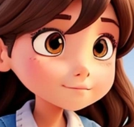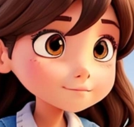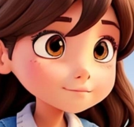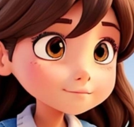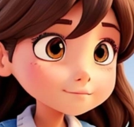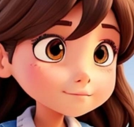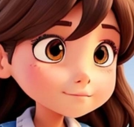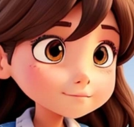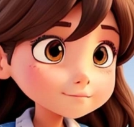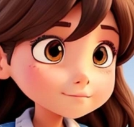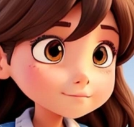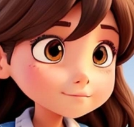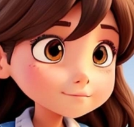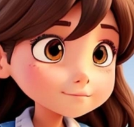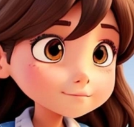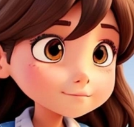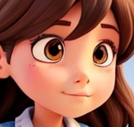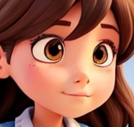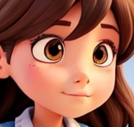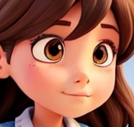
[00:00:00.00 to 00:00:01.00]

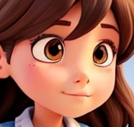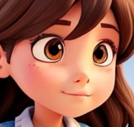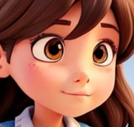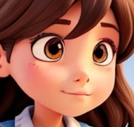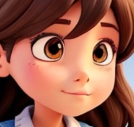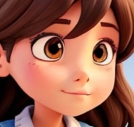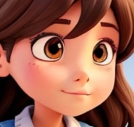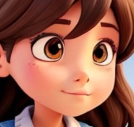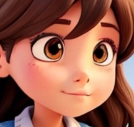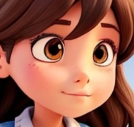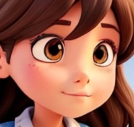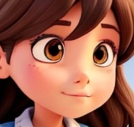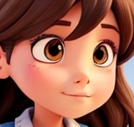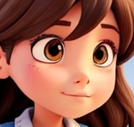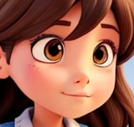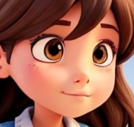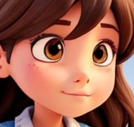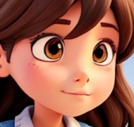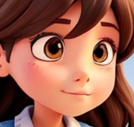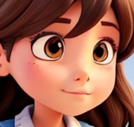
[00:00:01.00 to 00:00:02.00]

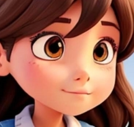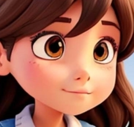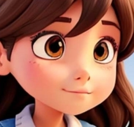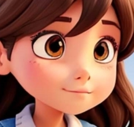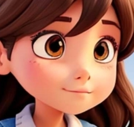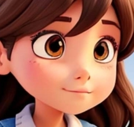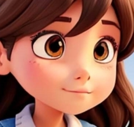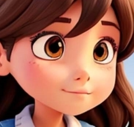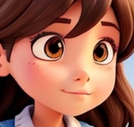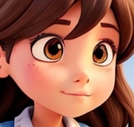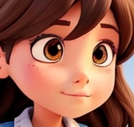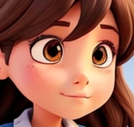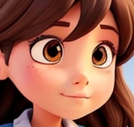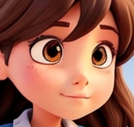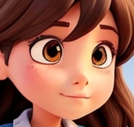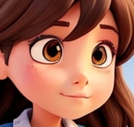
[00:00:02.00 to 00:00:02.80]
Nobody speaks.